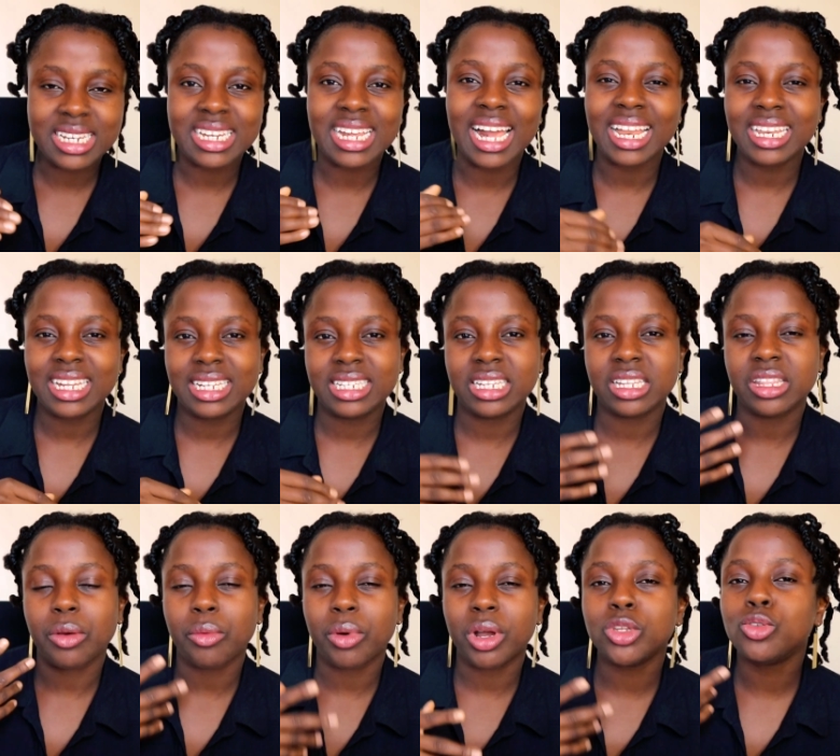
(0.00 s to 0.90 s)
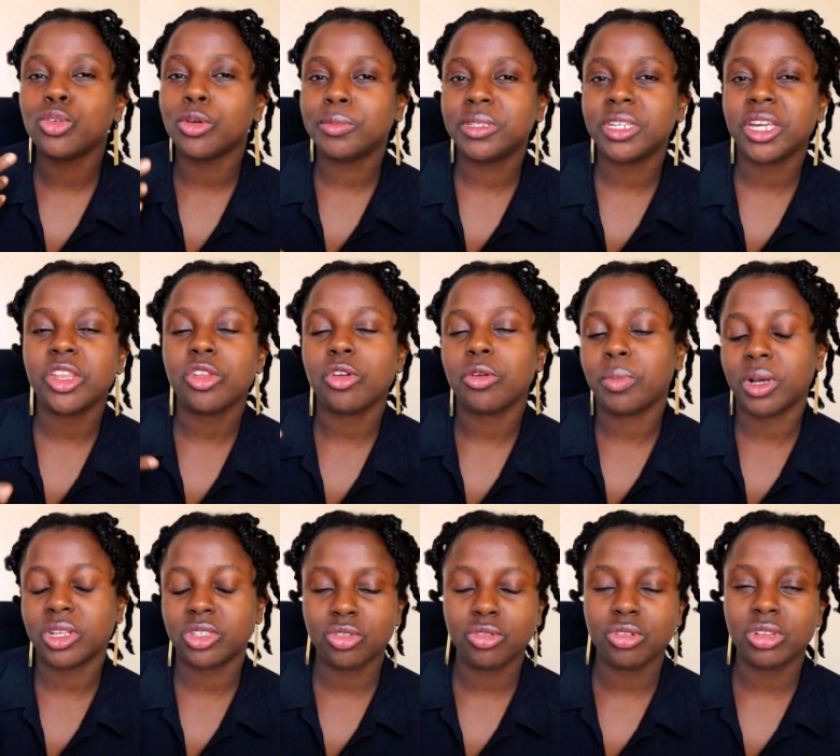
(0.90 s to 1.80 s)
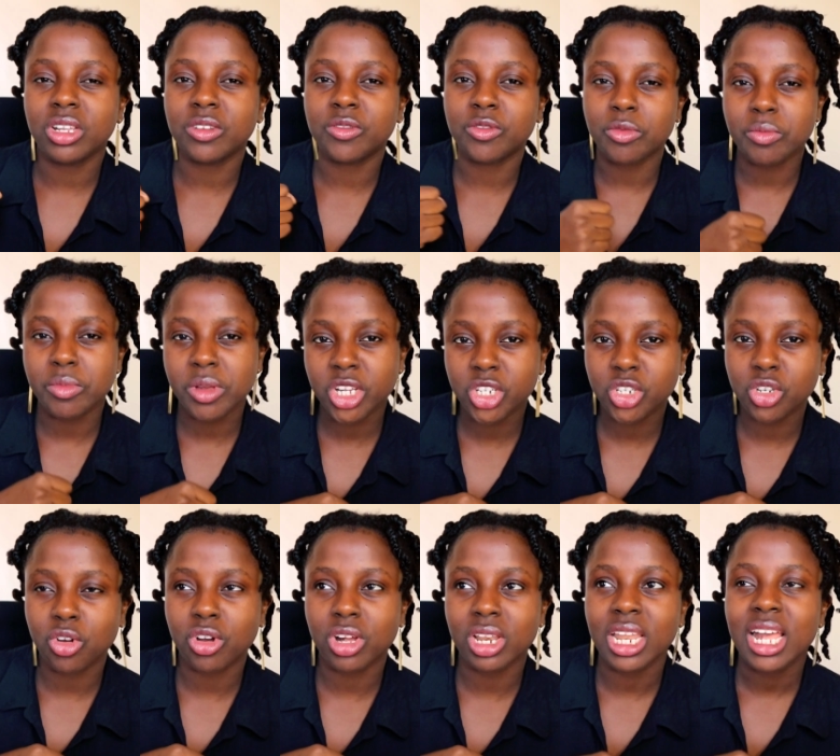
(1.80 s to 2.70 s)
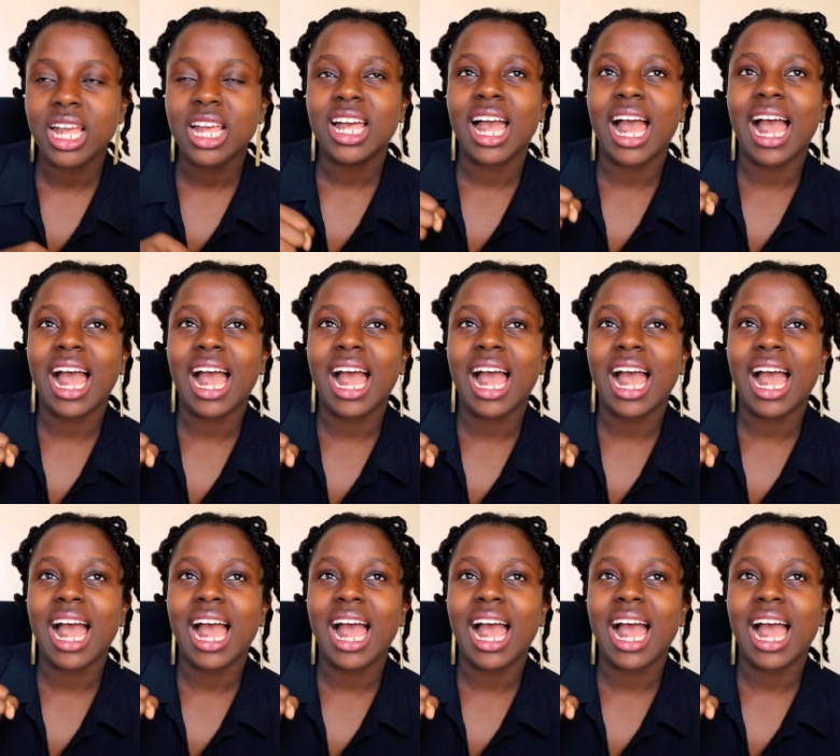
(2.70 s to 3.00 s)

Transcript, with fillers: reality they want to obtain your personal information